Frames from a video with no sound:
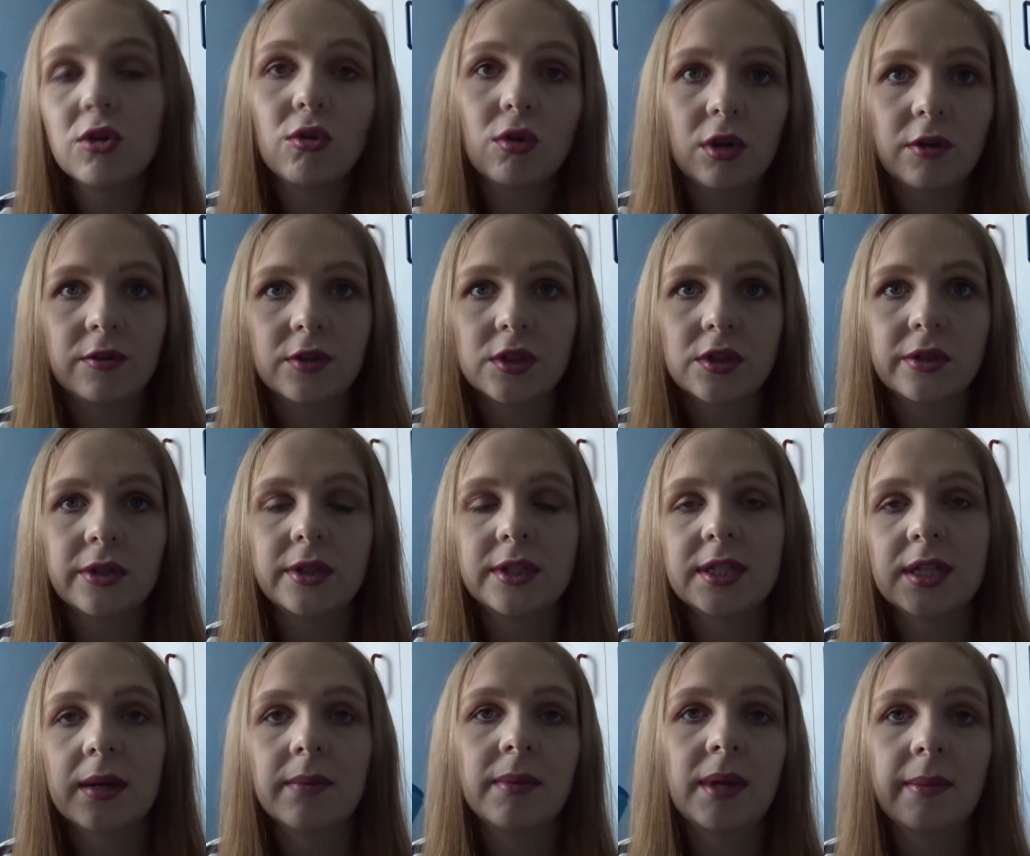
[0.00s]
all of us will use
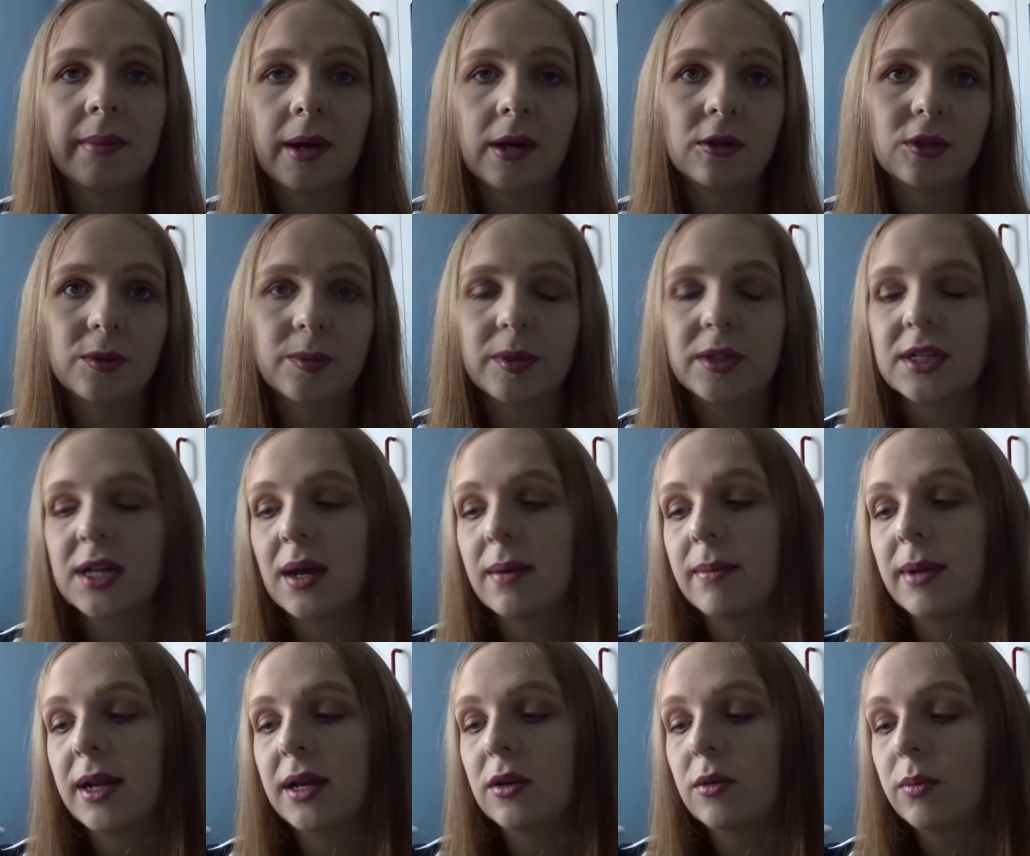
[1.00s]
it, me, my husband and
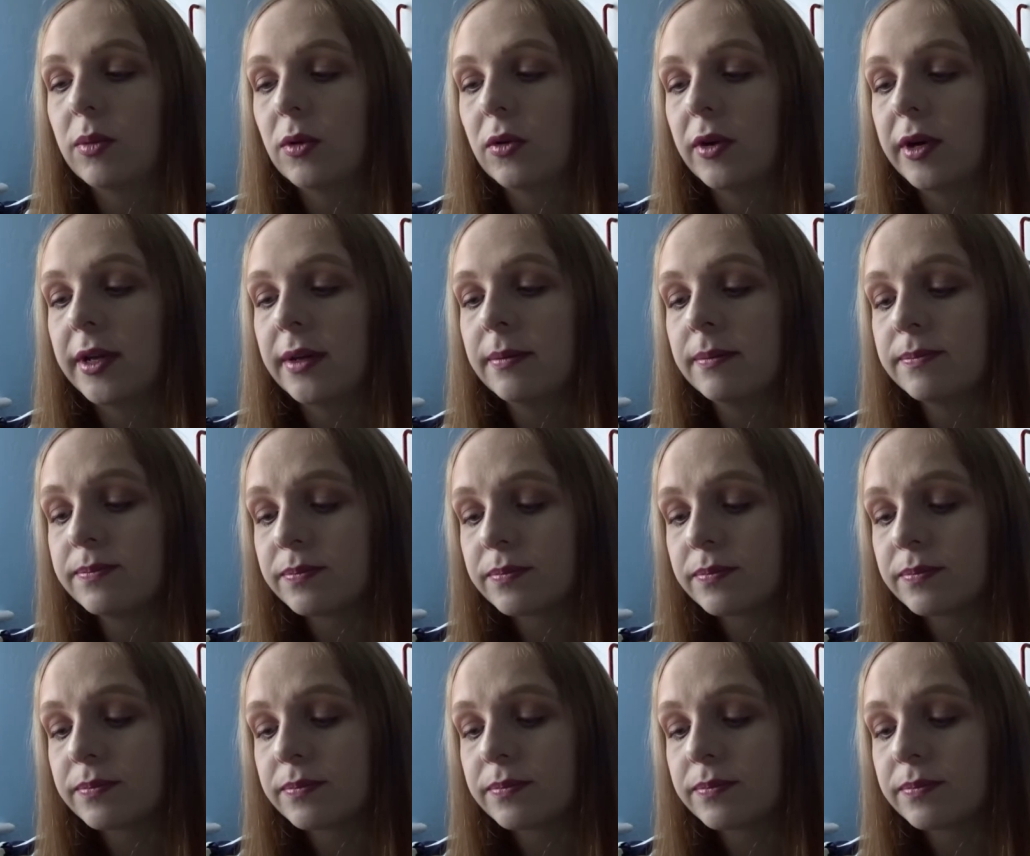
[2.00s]
my little boy.